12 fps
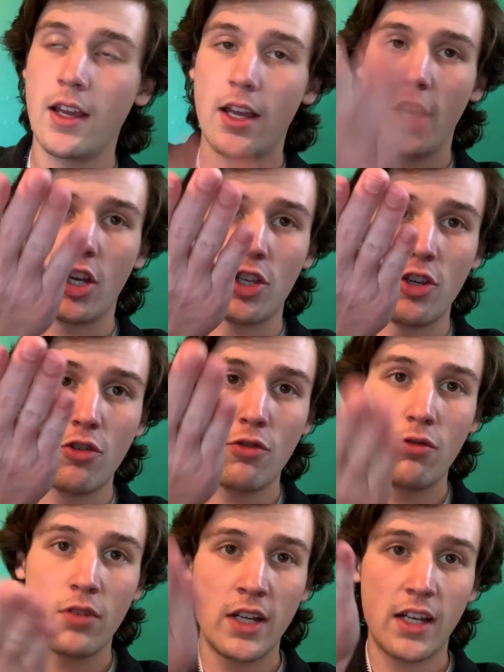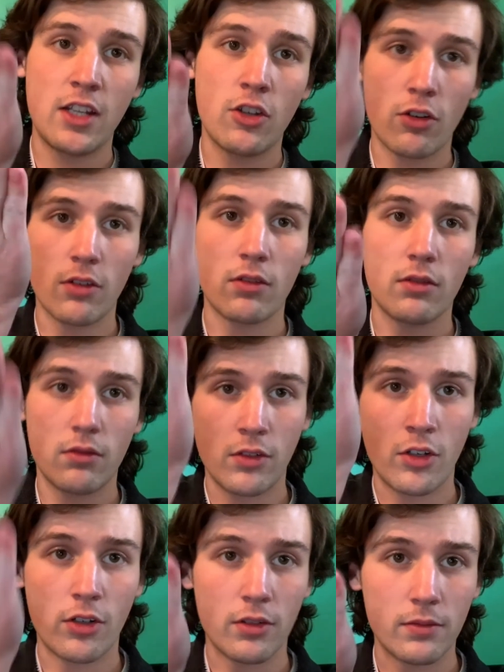you getting
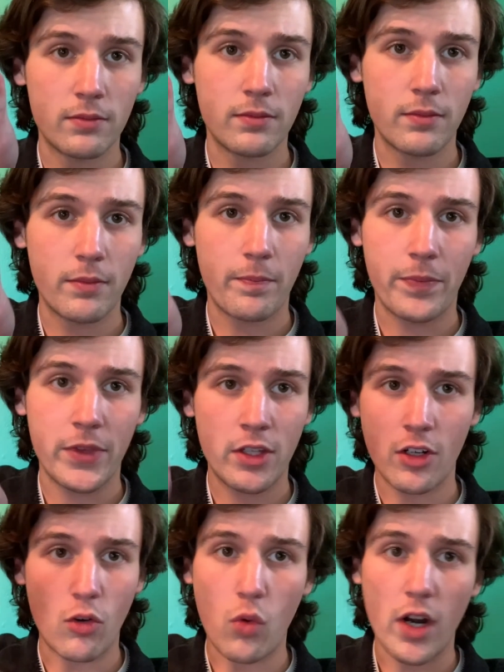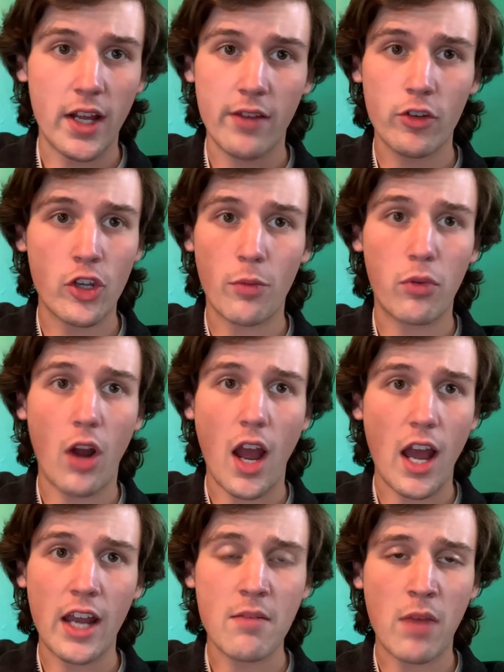your whatever, your
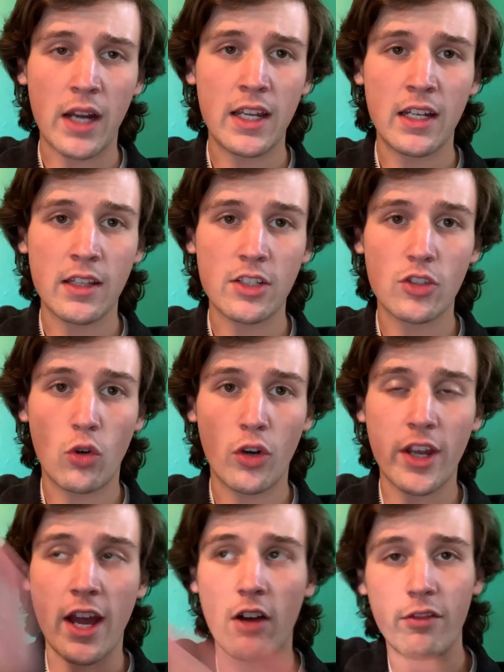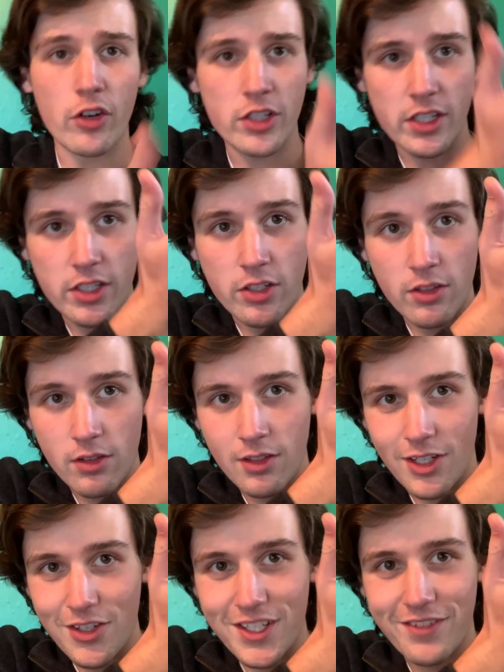pride by getting the story out versus
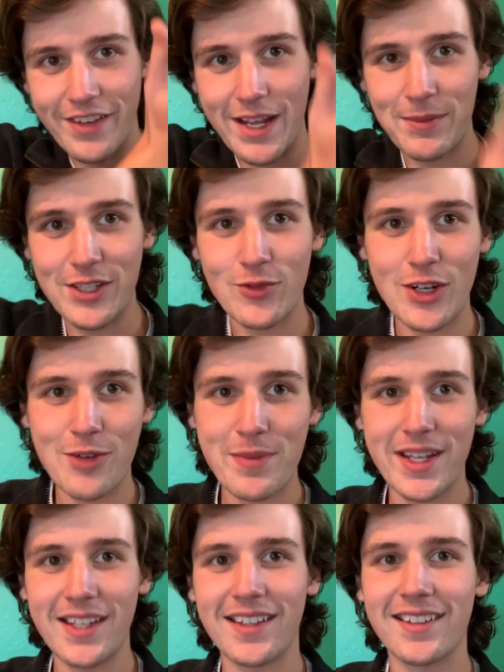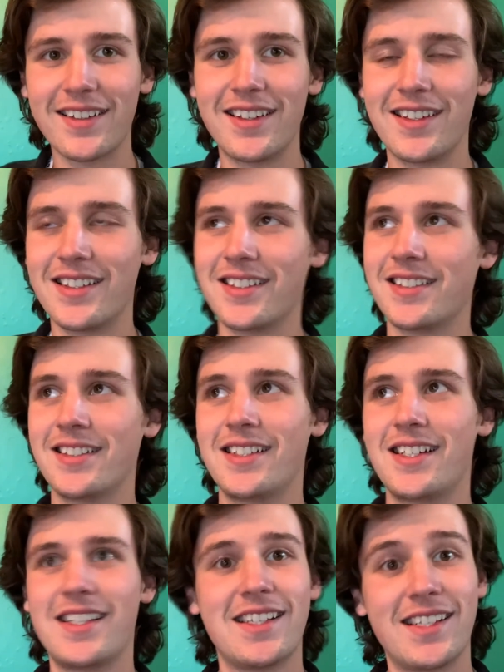this family's well-being.
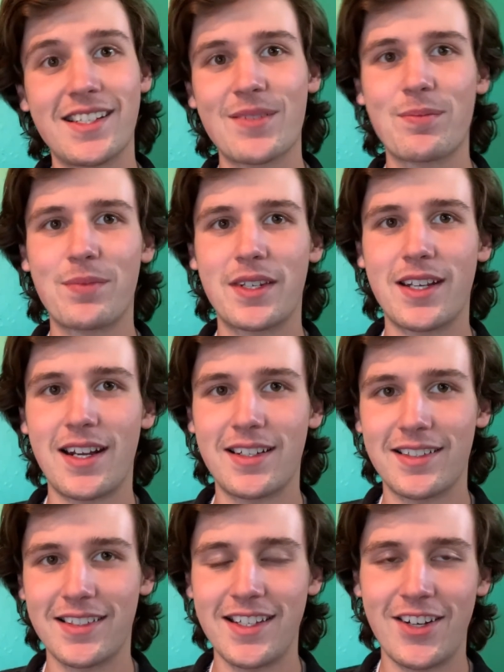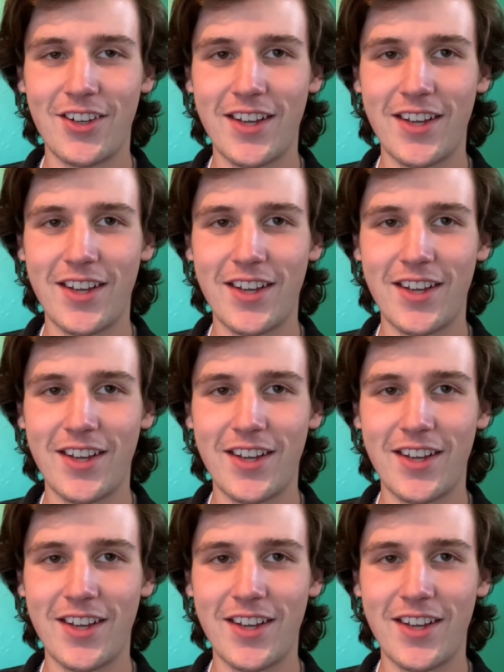Kind of